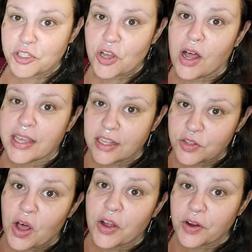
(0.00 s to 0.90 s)
was
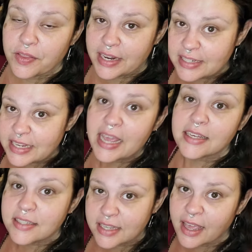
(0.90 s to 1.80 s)
talking longer than it
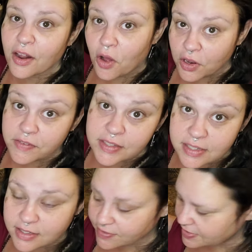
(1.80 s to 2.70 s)
takes to get all of
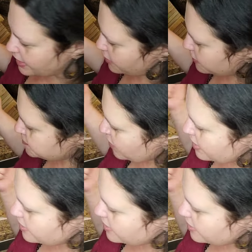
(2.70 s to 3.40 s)
this stuff together.